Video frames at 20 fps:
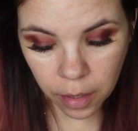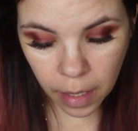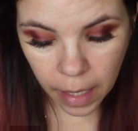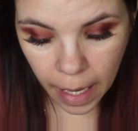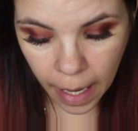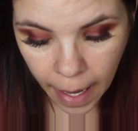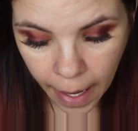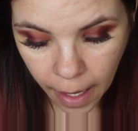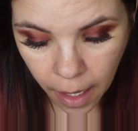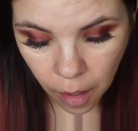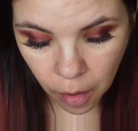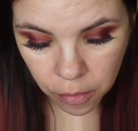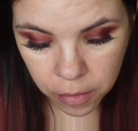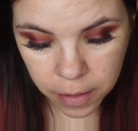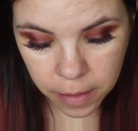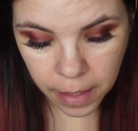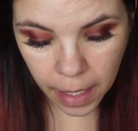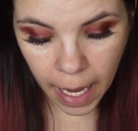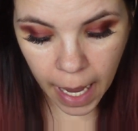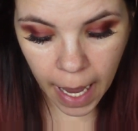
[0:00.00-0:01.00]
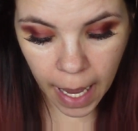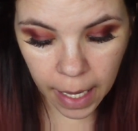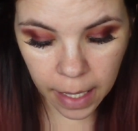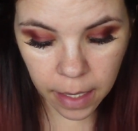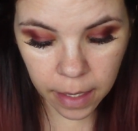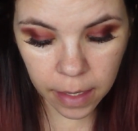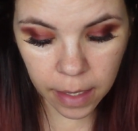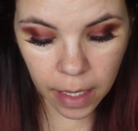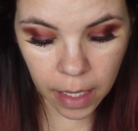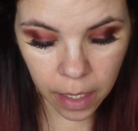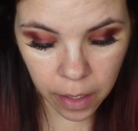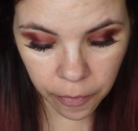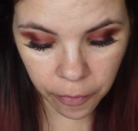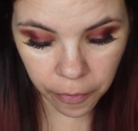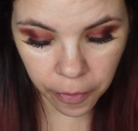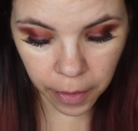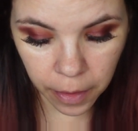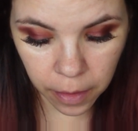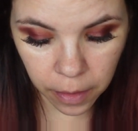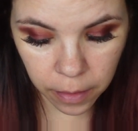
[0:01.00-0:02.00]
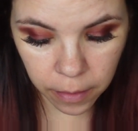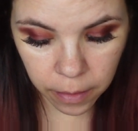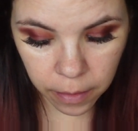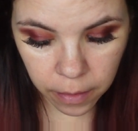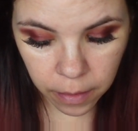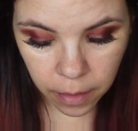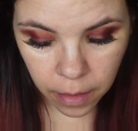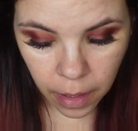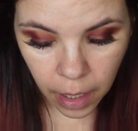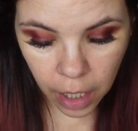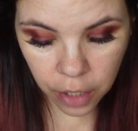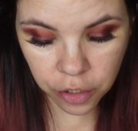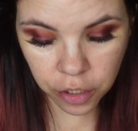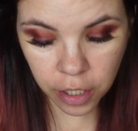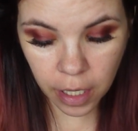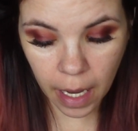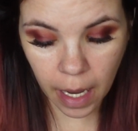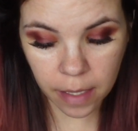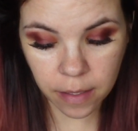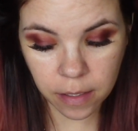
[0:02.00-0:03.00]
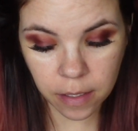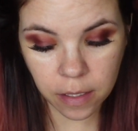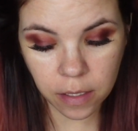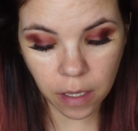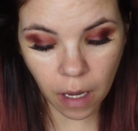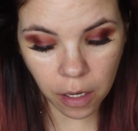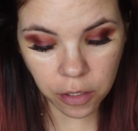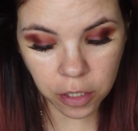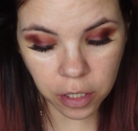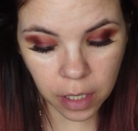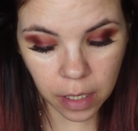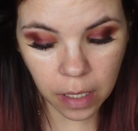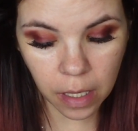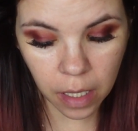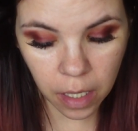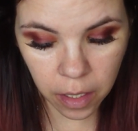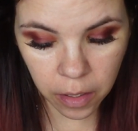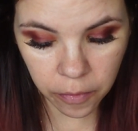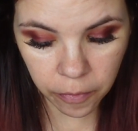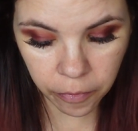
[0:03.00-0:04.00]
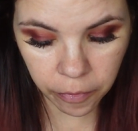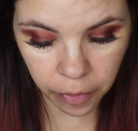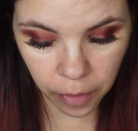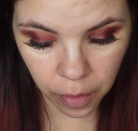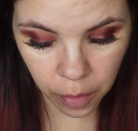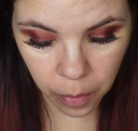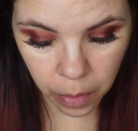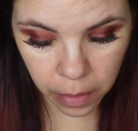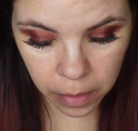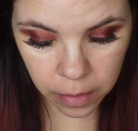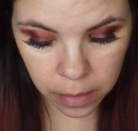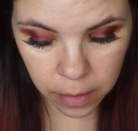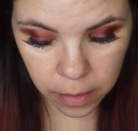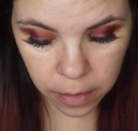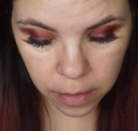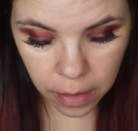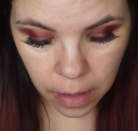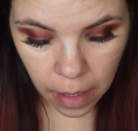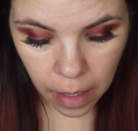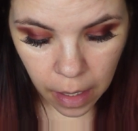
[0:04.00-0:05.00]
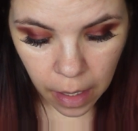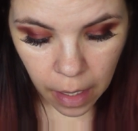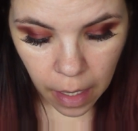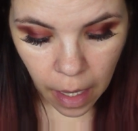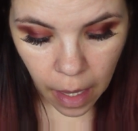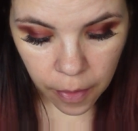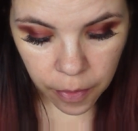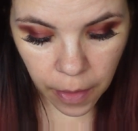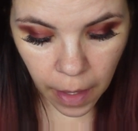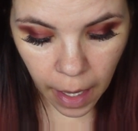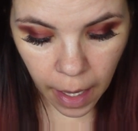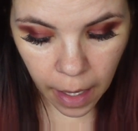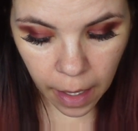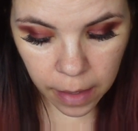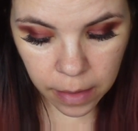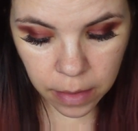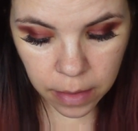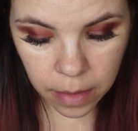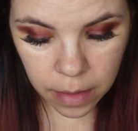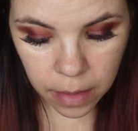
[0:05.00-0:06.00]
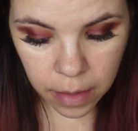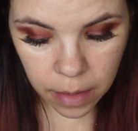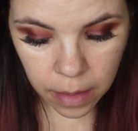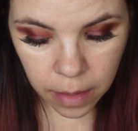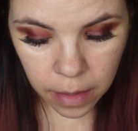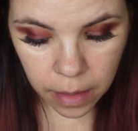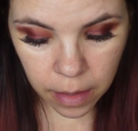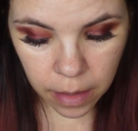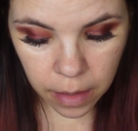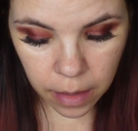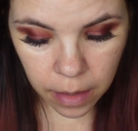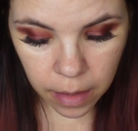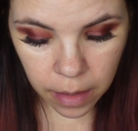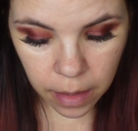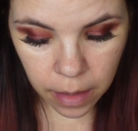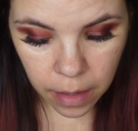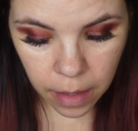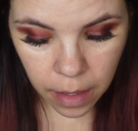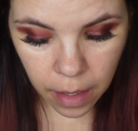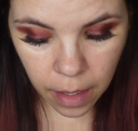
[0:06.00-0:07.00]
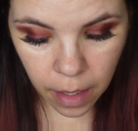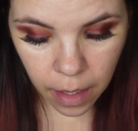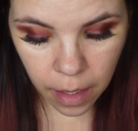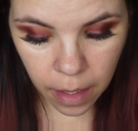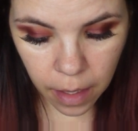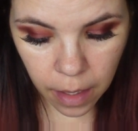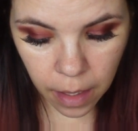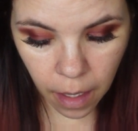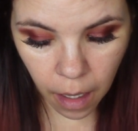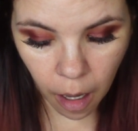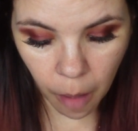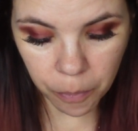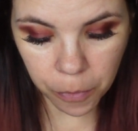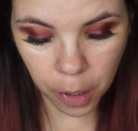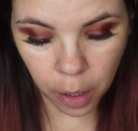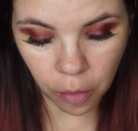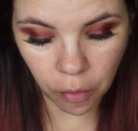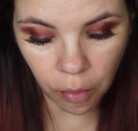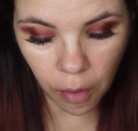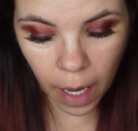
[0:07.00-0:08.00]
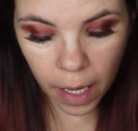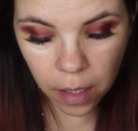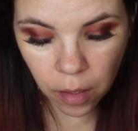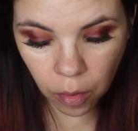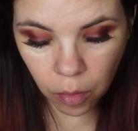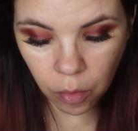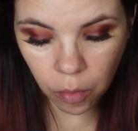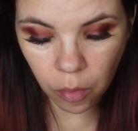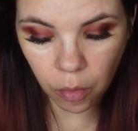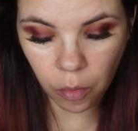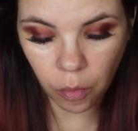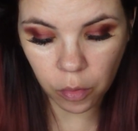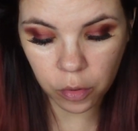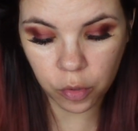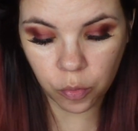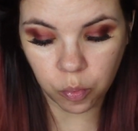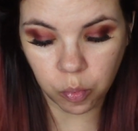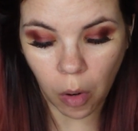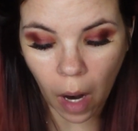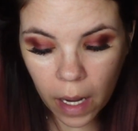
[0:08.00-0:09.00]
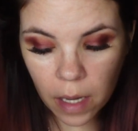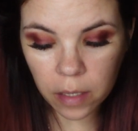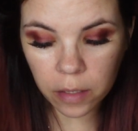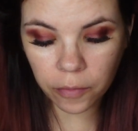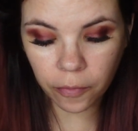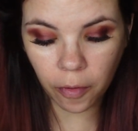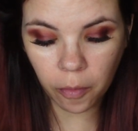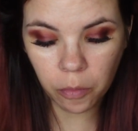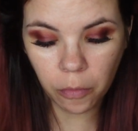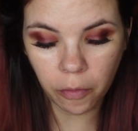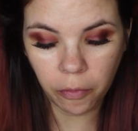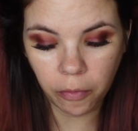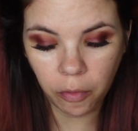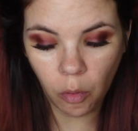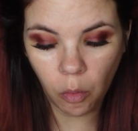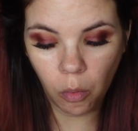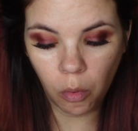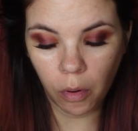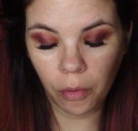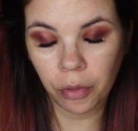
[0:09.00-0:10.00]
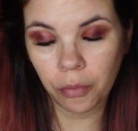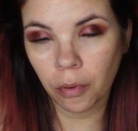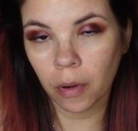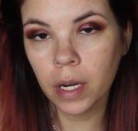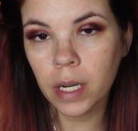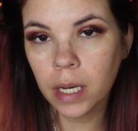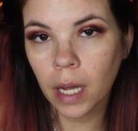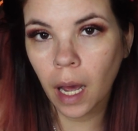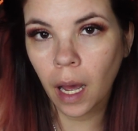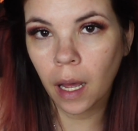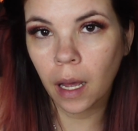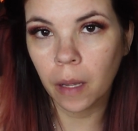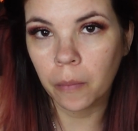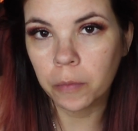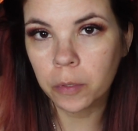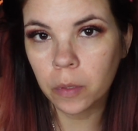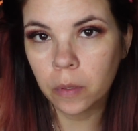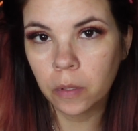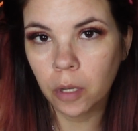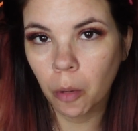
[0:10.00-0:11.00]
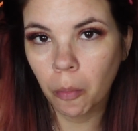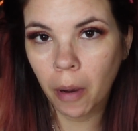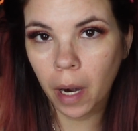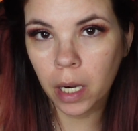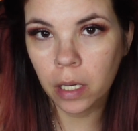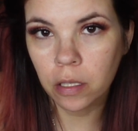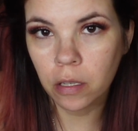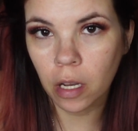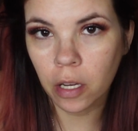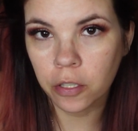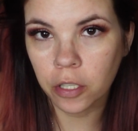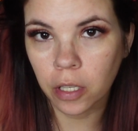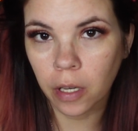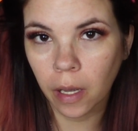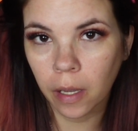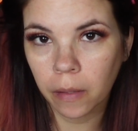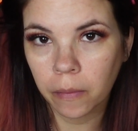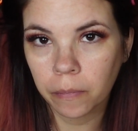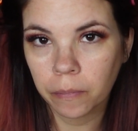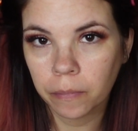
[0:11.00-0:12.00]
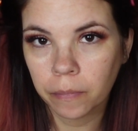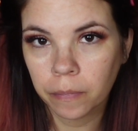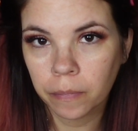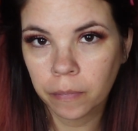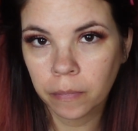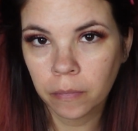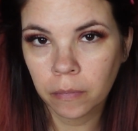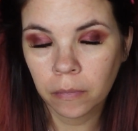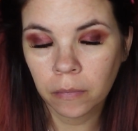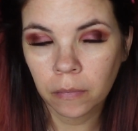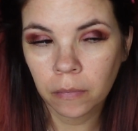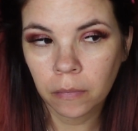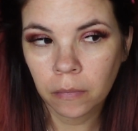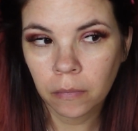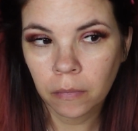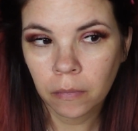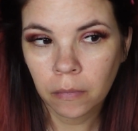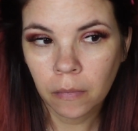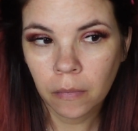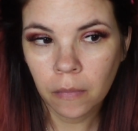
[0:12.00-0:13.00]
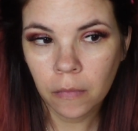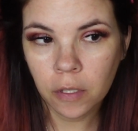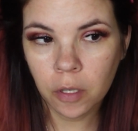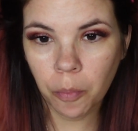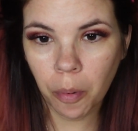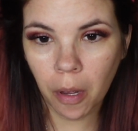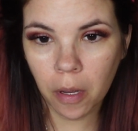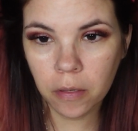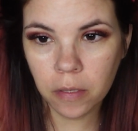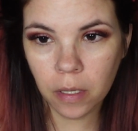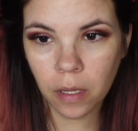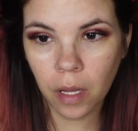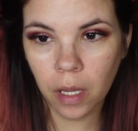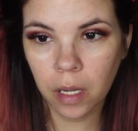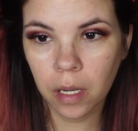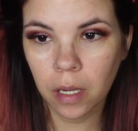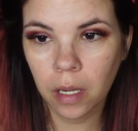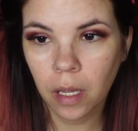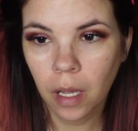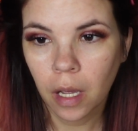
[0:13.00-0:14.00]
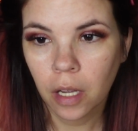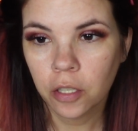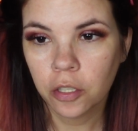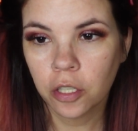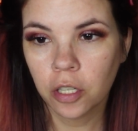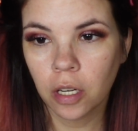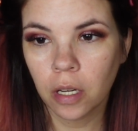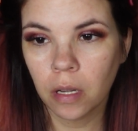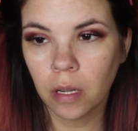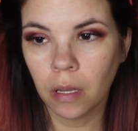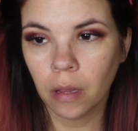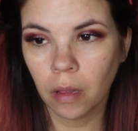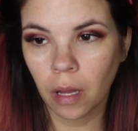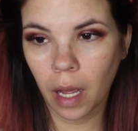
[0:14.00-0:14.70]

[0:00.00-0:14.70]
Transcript: a house that had an infant, and she had such an influence that the cradle was raised from the floor 3 times with nobody touching it. Supposedly, she